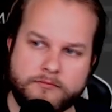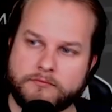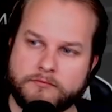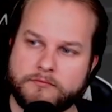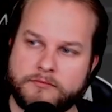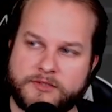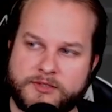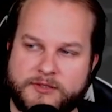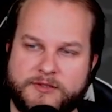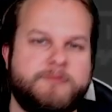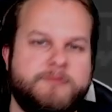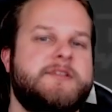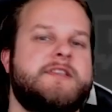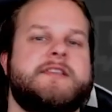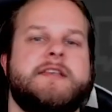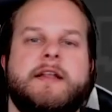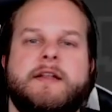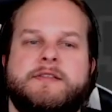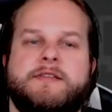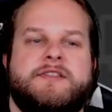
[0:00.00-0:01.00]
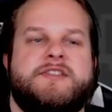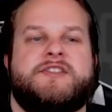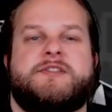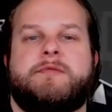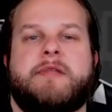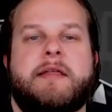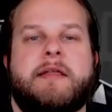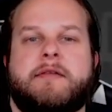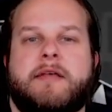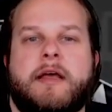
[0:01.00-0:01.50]
It's just kind of
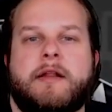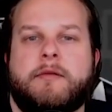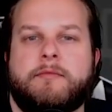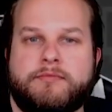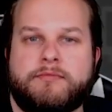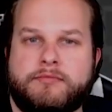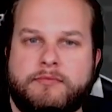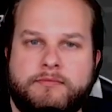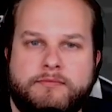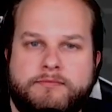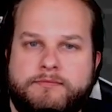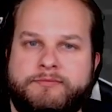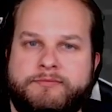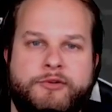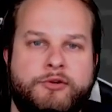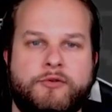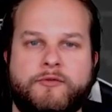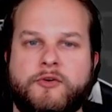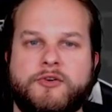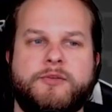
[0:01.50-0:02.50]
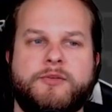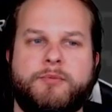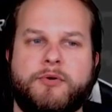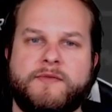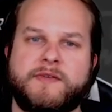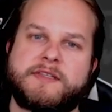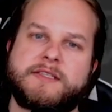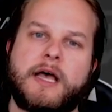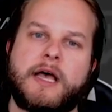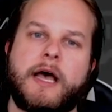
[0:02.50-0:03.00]
that kind of universal
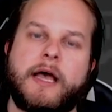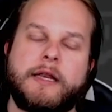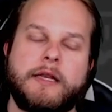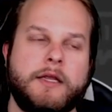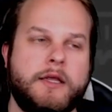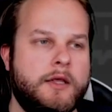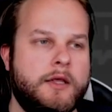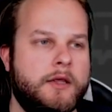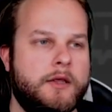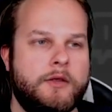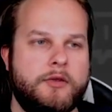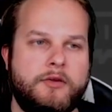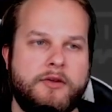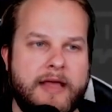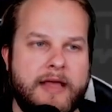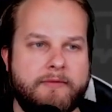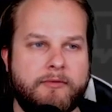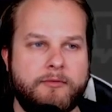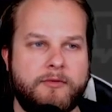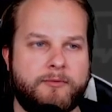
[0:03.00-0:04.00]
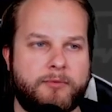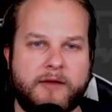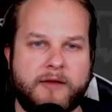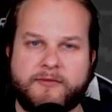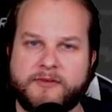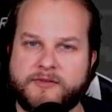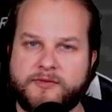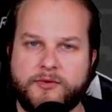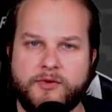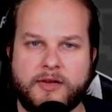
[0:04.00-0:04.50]
perfect side. You can have it with
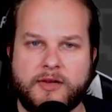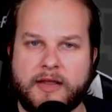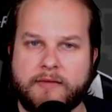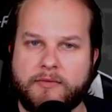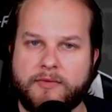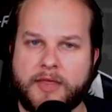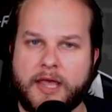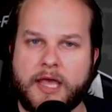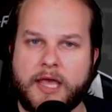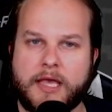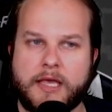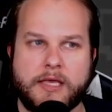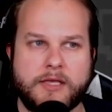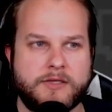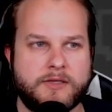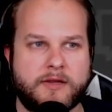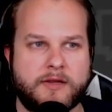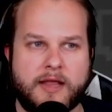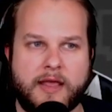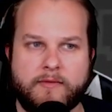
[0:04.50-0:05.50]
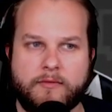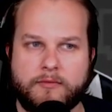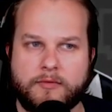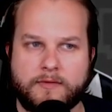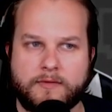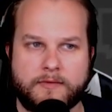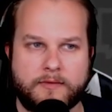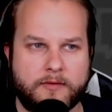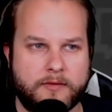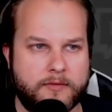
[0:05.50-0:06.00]
breakfast food, you can have it with eggs, you can have it
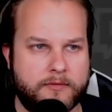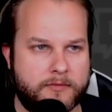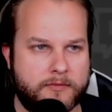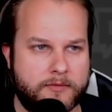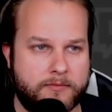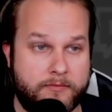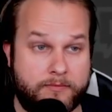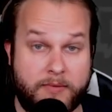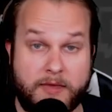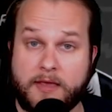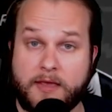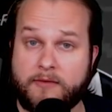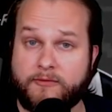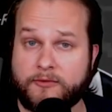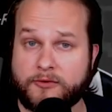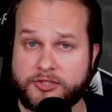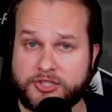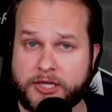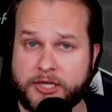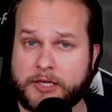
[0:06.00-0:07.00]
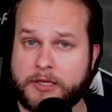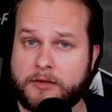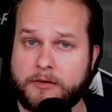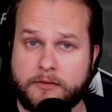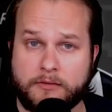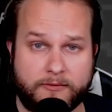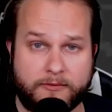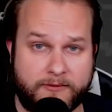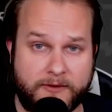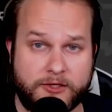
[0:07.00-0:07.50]
with beef or chicken
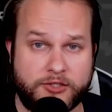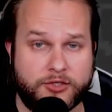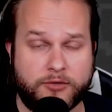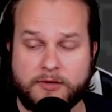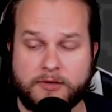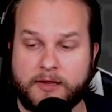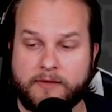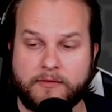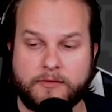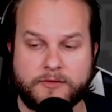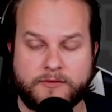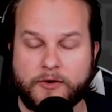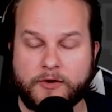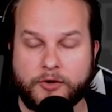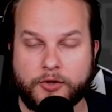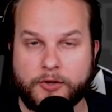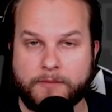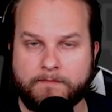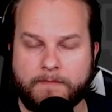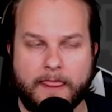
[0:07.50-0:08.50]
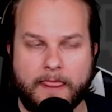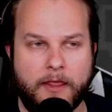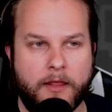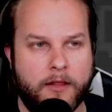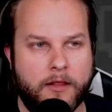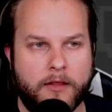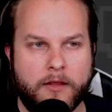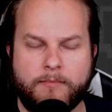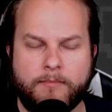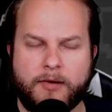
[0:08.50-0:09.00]
or fish or whatever. It's very good.
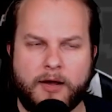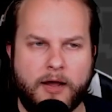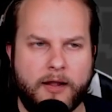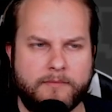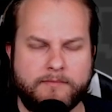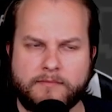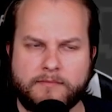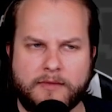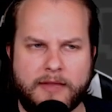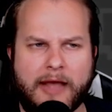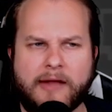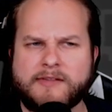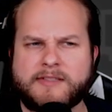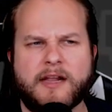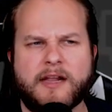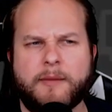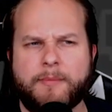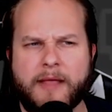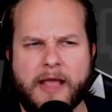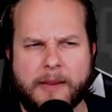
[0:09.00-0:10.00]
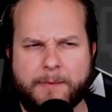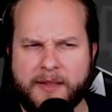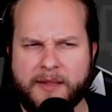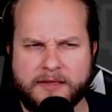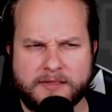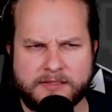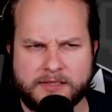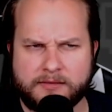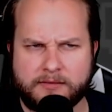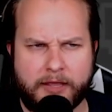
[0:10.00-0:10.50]
But outside of black
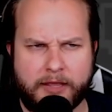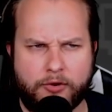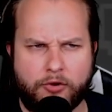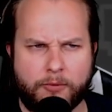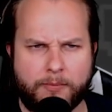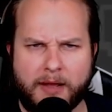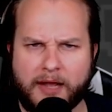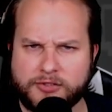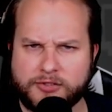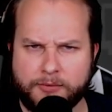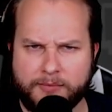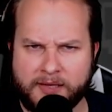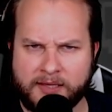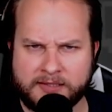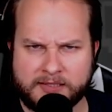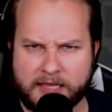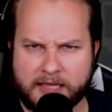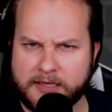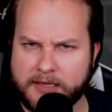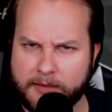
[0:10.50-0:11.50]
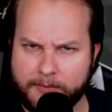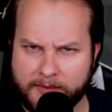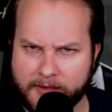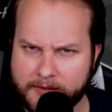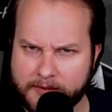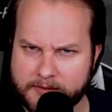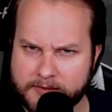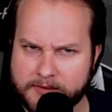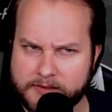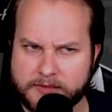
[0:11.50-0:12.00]
beans and like garbanzo beans, kidney
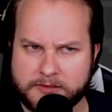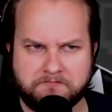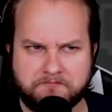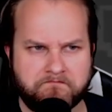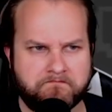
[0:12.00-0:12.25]
beans,